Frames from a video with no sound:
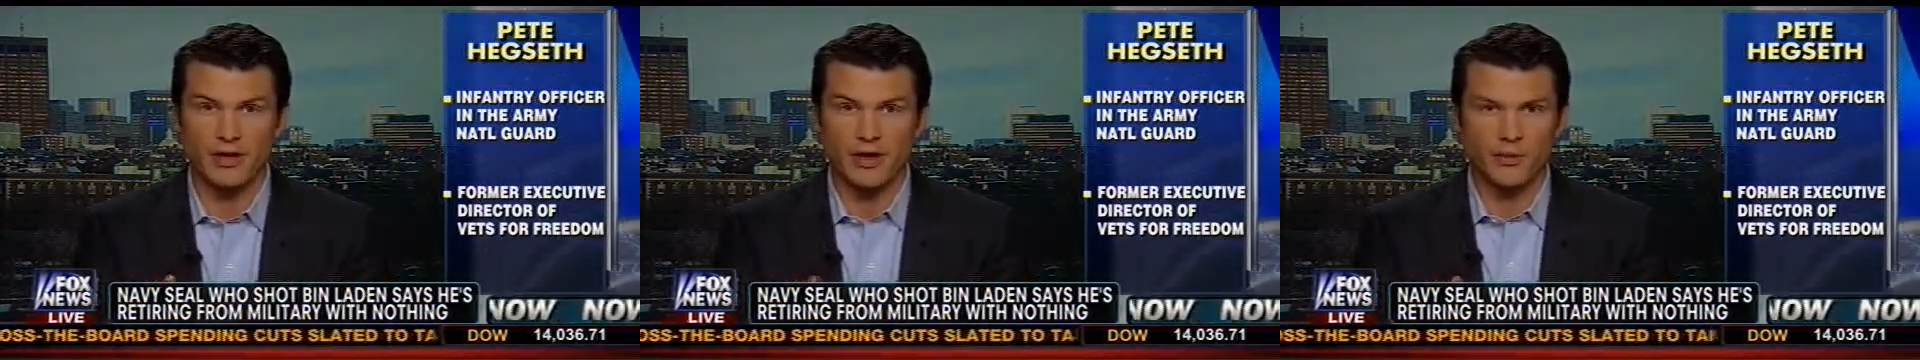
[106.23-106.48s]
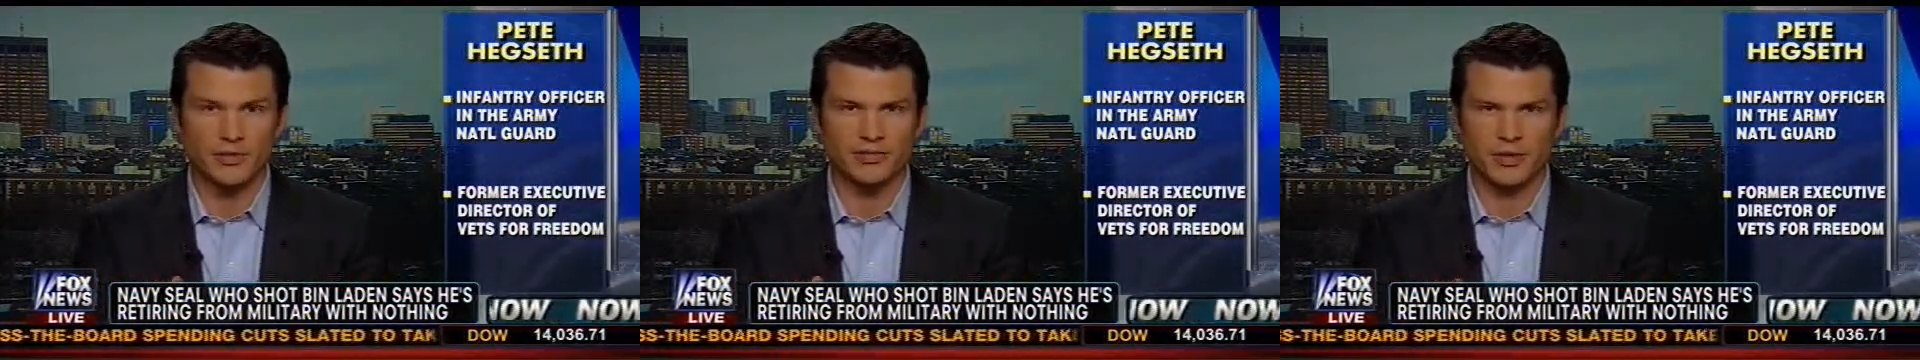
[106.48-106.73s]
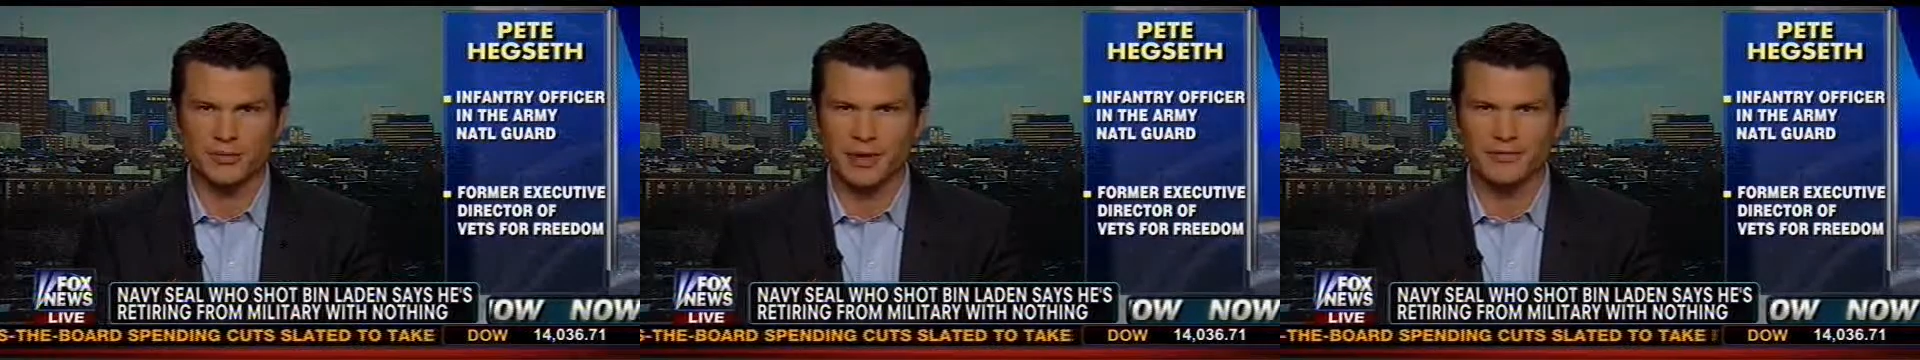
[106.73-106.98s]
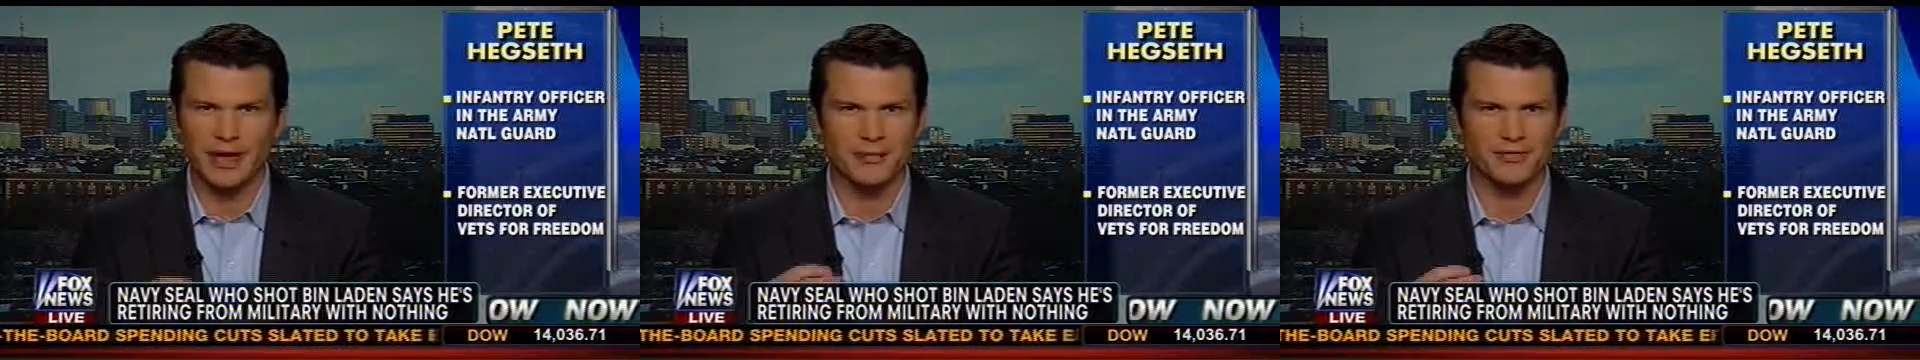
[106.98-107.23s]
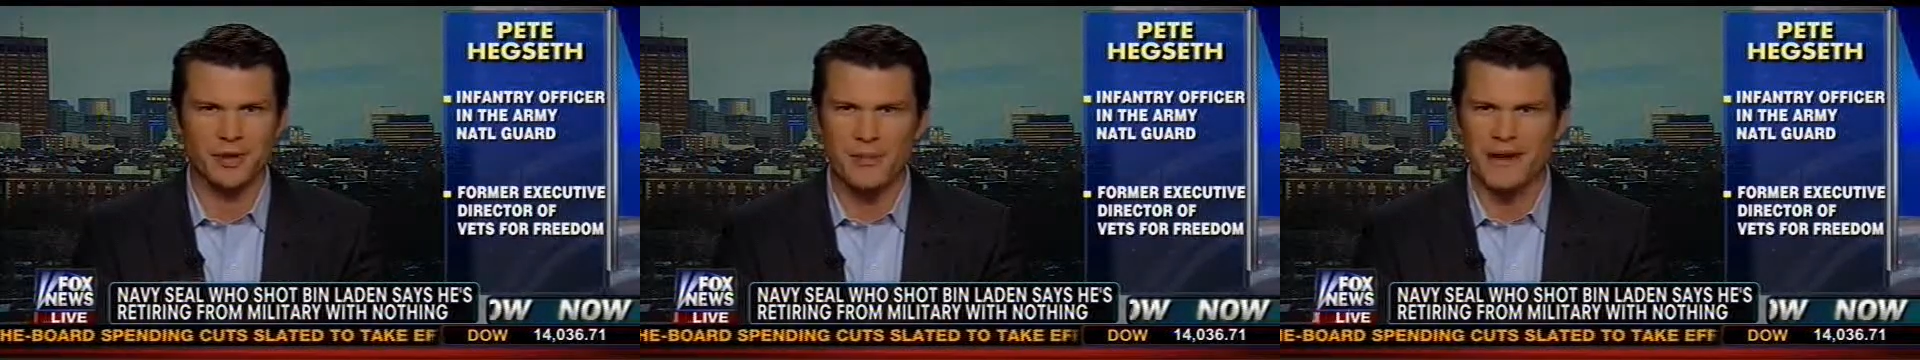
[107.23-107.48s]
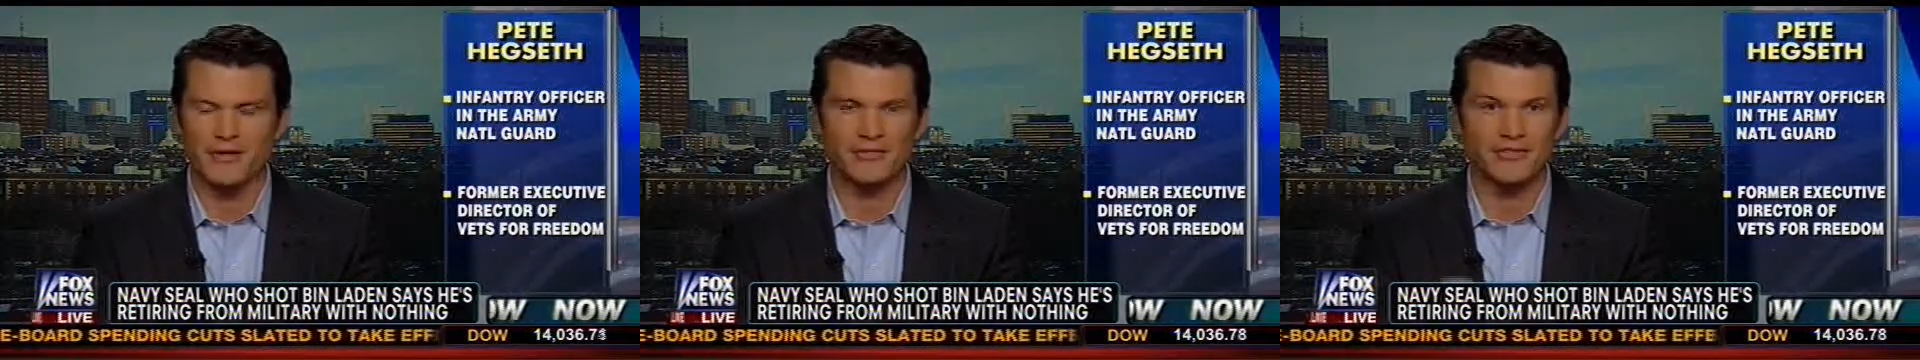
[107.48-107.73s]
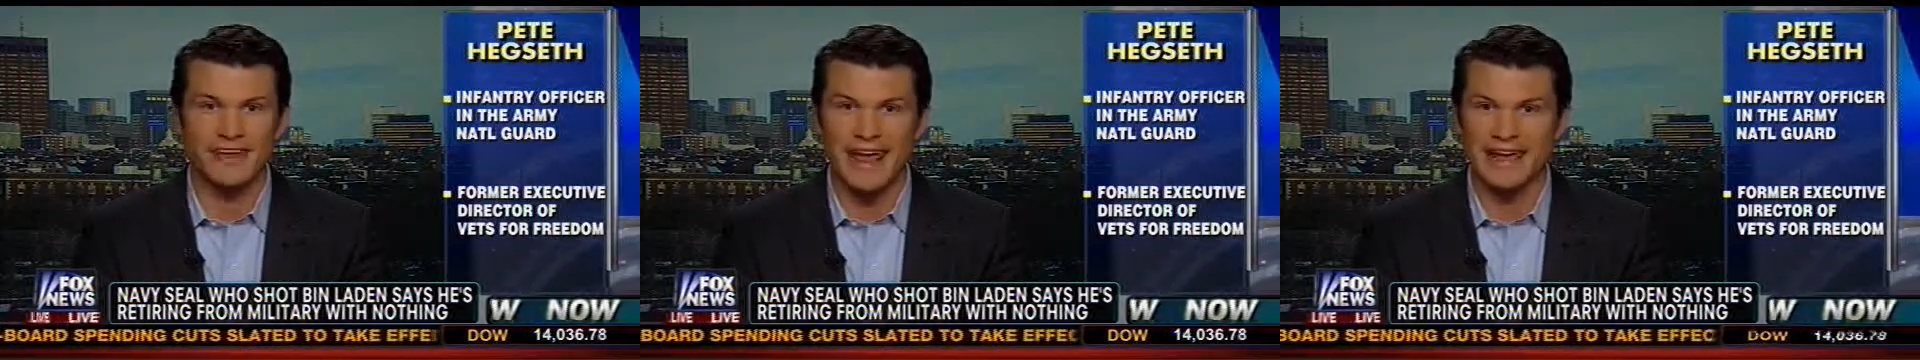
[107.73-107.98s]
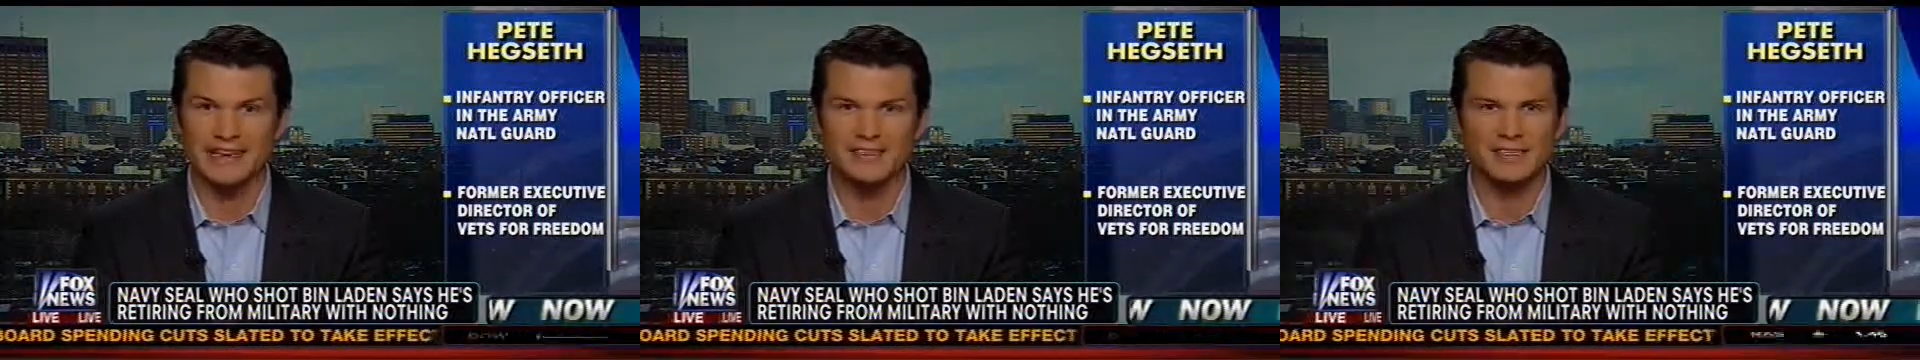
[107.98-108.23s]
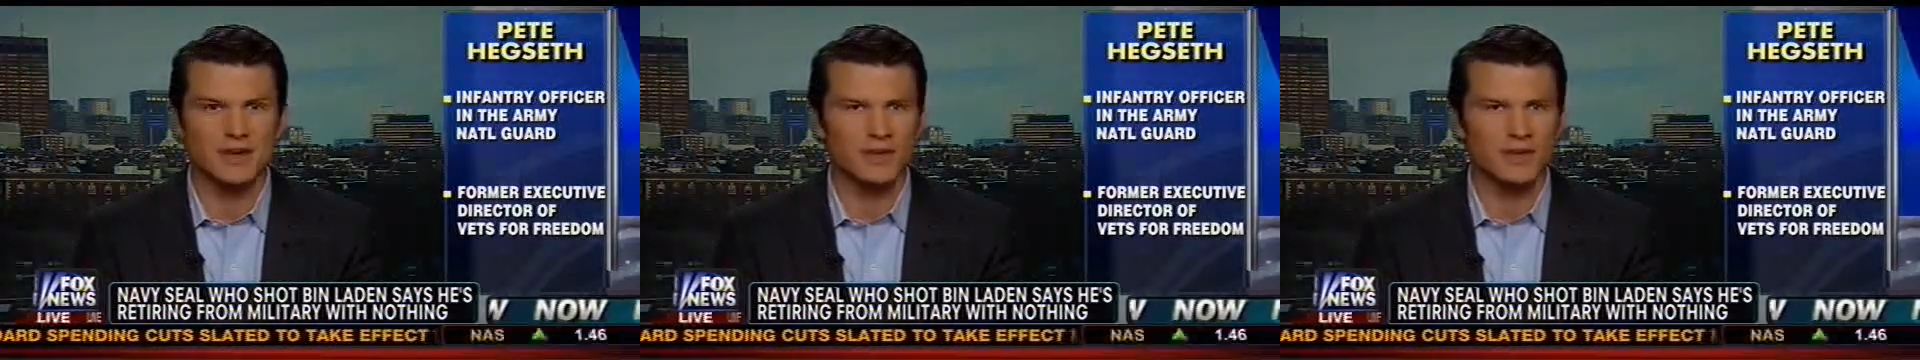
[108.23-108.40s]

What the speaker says: which sometimes happens in a matter of days